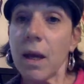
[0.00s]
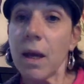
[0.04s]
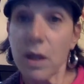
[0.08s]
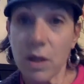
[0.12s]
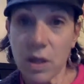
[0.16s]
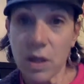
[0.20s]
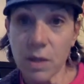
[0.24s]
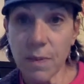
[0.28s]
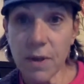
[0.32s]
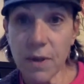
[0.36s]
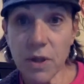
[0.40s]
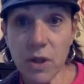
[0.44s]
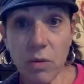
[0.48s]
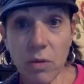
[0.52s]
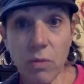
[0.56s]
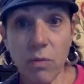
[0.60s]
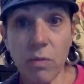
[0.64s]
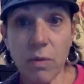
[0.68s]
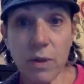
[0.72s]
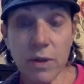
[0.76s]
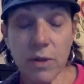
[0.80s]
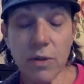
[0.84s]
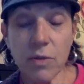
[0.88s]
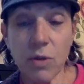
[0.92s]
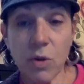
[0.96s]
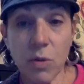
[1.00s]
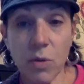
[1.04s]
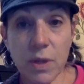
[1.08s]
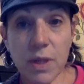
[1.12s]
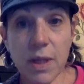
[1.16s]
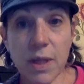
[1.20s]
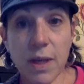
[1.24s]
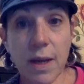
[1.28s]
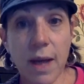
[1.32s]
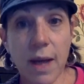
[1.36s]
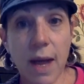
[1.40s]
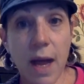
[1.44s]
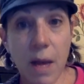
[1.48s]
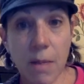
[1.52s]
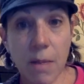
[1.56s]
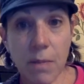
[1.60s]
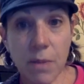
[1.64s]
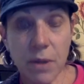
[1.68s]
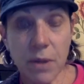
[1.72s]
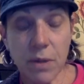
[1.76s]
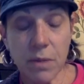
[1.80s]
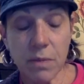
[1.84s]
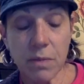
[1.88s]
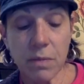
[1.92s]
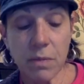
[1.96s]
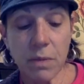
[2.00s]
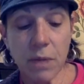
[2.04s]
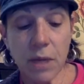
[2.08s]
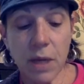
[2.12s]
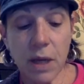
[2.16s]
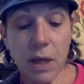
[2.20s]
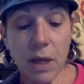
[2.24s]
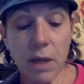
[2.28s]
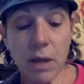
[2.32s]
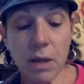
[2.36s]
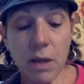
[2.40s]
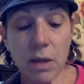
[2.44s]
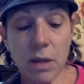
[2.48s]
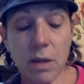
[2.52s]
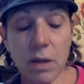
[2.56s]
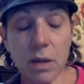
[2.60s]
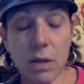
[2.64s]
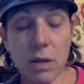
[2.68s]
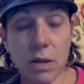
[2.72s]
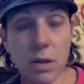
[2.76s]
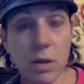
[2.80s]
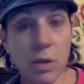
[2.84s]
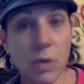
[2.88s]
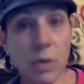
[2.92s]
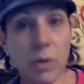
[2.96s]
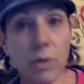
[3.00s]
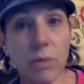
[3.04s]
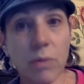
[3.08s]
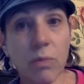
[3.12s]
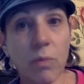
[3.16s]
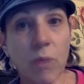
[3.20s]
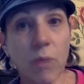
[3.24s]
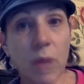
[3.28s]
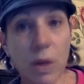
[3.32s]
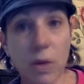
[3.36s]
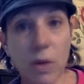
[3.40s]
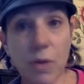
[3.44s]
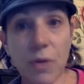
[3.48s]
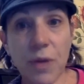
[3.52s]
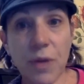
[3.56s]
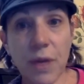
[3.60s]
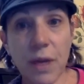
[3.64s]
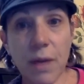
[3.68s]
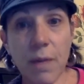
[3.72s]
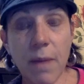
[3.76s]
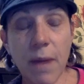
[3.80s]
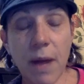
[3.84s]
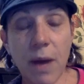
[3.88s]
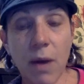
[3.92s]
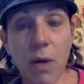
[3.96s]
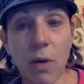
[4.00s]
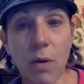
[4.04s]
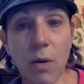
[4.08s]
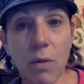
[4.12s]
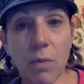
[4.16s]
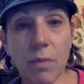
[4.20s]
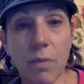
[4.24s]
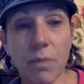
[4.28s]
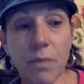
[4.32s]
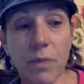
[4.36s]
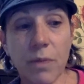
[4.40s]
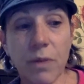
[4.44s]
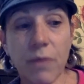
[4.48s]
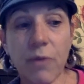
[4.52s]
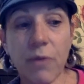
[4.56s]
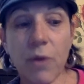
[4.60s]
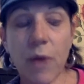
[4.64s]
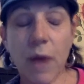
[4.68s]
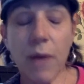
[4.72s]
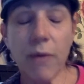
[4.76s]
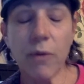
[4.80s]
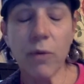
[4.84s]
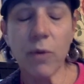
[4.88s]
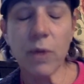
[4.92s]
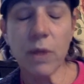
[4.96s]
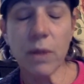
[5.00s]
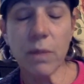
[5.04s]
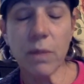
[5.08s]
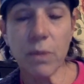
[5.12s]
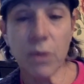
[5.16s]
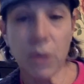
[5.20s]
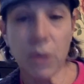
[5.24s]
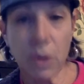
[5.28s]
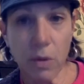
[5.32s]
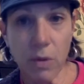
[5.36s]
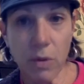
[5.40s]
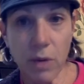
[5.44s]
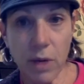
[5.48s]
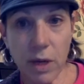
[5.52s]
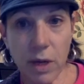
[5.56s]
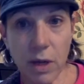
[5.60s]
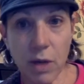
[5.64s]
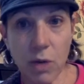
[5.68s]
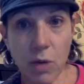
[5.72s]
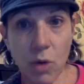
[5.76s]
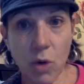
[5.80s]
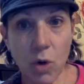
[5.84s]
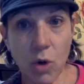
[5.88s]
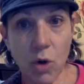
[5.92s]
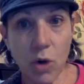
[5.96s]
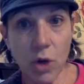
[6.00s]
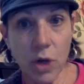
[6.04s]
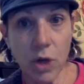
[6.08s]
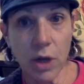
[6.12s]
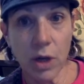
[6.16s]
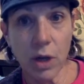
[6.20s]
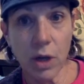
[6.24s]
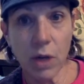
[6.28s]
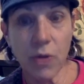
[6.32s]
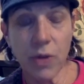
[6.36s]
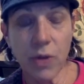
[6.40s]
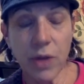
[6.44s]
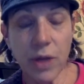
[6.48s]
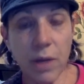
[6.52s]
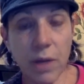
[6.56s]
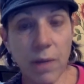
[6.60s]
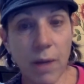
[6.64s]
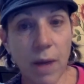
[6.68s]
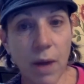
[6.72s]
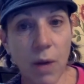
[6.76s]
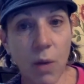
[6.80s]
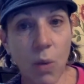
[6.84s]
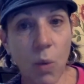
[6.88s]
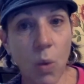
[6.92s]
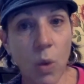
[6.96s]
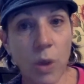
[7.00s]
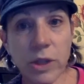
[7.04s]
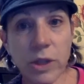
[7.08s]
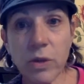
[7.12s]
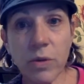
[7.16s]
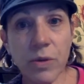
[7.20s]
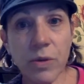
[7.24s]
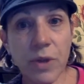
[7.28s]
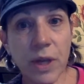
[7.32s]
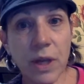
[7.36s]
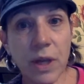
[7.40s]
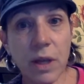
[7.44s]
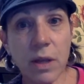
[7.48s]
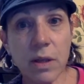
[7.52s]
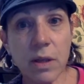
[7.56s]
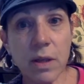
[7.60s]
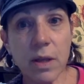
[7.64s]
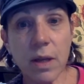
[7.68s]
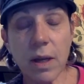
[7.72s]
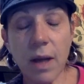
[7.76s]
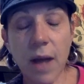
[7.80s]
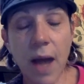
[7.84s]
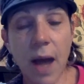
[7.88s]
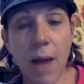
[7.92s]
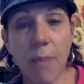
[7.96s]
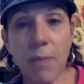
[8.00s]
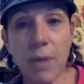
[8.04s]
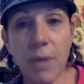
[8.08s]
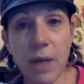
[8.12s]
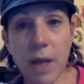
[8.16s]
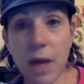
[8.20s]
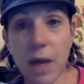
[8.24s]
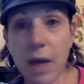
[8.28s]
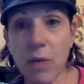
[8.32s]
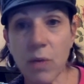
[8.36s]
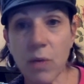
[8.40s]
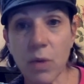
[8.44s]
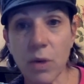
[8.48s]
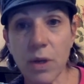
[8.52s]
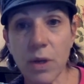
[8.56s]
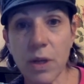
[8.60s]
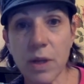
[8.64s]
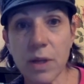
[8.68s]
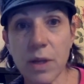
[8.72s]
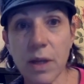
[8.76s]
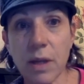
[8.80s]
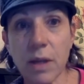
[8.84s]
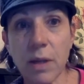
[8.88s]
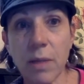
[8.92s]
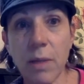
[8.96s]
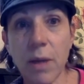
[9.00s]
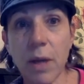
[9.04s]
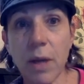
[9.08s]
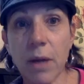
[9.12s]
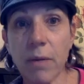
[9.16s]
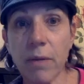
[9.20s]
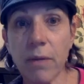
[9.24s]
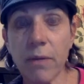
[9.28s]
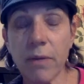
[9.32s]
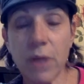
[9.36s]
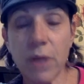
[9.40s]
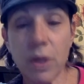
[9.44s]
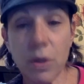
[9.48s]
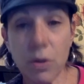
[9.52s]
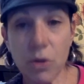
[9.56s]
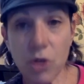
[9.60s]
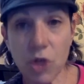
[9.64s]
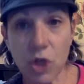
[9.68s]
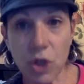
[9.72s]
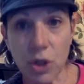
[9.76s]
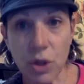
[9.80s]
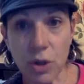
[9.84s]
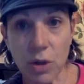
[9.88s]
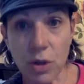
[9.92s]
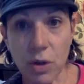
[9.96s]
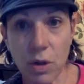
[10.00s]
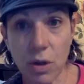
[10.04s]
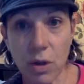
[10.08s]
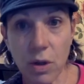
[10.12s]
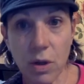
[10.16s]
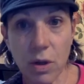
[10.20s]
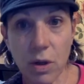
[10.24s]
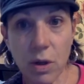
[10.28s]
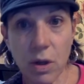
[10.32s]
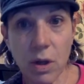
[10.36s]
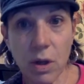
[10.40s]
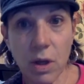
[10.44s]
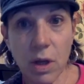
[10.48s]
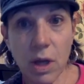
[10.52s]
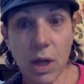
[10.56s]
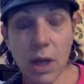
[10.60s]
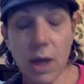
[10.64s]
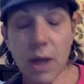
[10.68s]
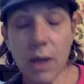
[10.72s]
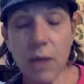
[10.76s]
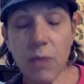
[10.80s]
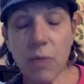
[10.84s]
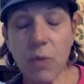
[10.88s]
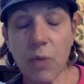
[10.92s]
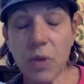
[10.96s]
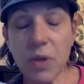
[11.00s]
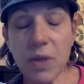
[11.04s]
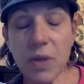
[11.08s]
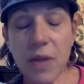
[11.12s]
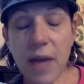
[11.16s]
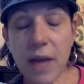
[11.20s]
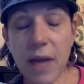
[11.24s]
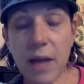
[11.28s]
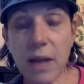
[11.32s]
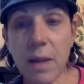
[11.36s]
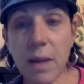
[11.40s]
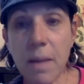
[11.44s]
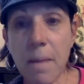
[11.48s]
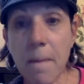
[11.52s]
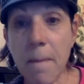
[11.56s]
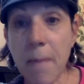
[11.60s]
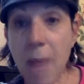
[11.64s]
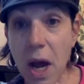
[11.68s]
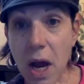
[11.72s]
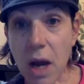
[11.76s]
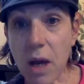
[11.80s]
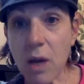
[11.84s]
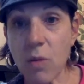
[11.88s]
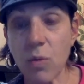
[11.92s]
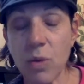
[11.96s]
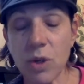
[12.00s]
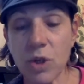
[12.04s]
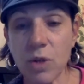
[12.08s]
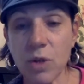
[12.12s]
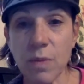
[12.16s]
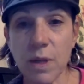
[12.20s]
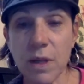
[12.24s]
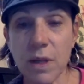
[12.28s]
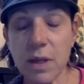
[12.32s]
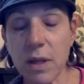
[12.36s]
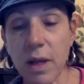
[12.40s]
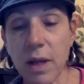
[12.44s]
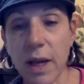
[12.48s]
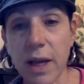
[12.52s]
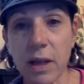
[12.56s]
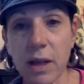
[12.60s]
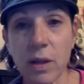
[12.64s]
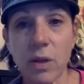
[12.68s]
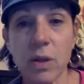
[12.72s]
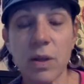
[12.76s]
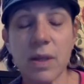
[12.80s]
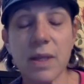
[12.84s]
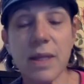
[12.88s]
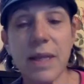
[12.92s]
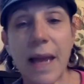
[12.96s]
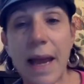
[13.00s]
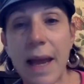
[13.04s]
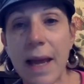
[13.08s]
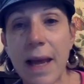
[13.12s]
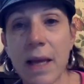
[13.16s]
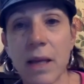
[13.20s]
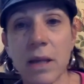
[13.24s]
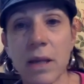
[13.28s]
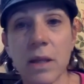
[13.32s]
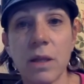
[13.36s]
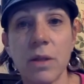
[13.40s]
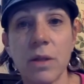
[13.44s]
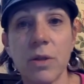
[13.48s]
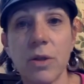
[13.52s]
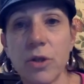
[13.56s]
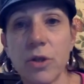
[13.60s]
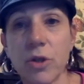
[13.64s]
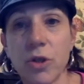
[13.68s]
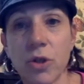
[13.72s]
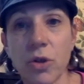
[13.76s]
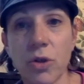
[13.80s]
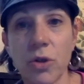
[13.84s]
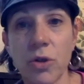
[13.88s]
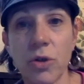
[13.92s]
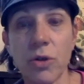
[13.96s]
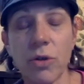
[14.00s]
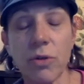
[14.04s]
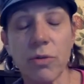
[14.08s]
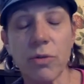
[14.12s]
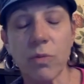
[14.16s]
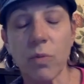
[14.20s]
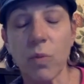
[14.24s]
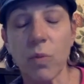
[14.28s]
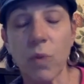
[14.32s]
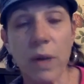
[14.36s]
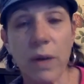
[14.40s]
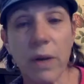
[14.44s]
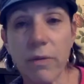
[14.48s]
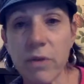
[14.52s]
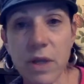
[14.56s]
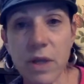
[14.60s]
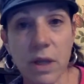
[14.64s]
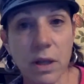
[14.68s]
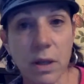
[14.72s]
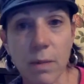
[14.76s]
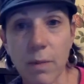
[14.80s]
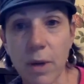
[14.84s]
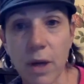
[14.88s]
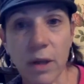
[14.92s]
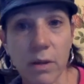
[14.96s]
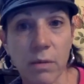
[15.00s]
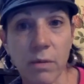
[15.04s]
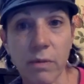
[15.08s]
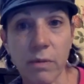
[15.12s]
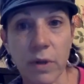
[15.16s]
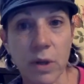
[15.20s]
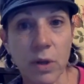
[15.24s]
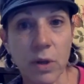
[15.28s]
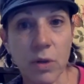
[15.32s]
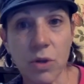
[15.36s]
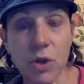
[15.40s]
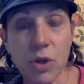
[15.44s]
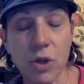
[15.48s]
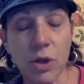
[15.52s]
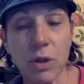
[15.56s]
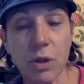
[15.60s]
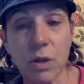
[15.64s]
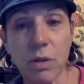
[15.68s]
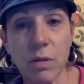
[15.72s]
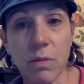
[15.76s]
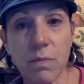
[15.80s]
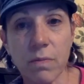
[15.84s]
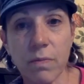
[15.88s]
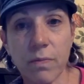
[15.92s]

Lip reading: especially when we don't know what's going to happen. And so why don't you think about, if you haven't read the book already or heard it, think about, what do you think is going to happen to Edward? He's at the bottom of the ocean with his head in the muck, which means like the sand and the dirt and whatever's at the bottom of the ocean,